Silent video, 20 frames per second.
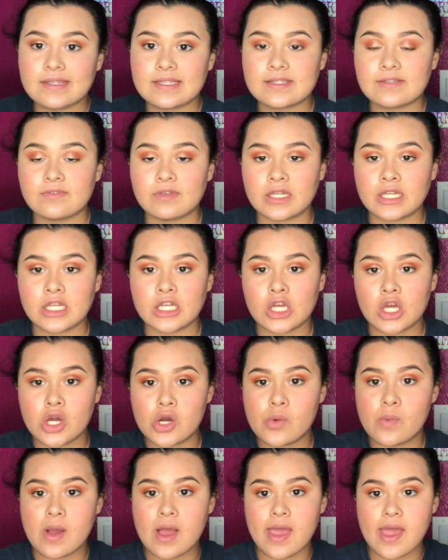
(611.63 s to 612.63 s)
this
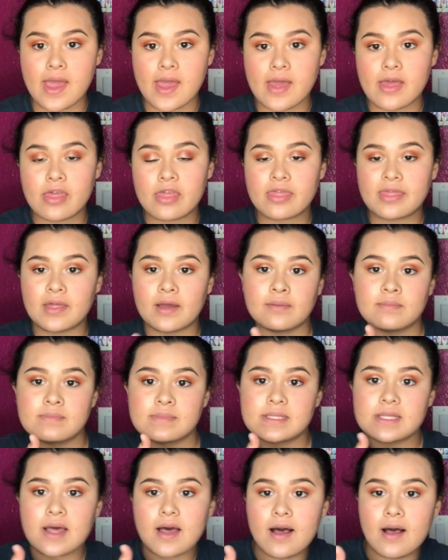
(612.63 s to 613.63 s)
video a
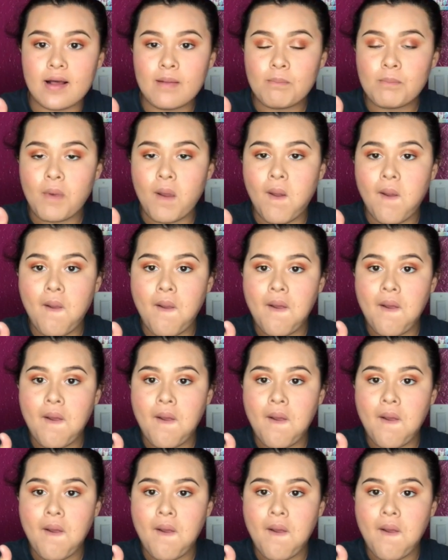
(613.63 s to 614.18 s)
thumbs up